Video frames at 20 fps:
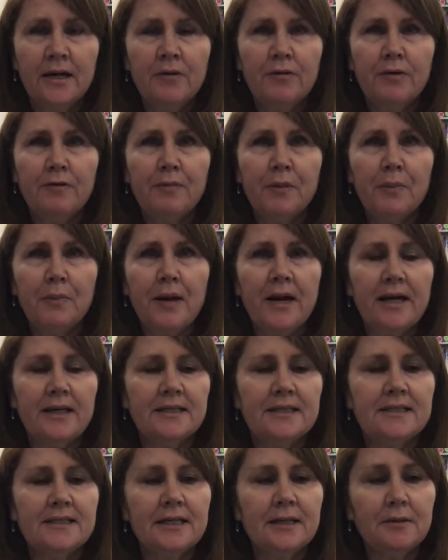we've been
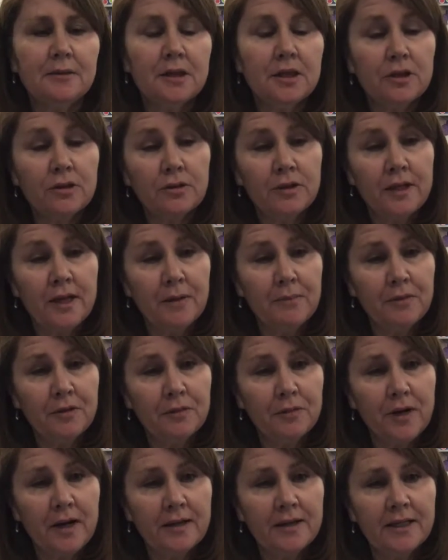practicing them
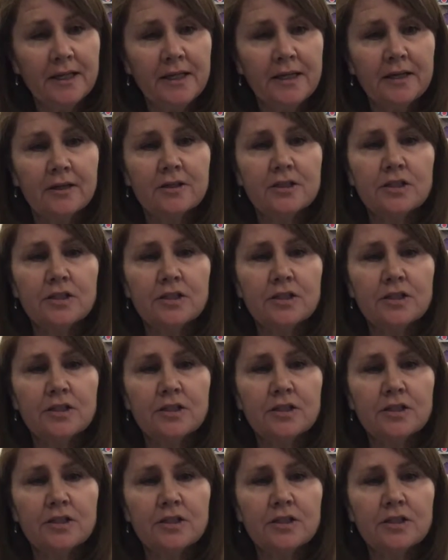throughout the year.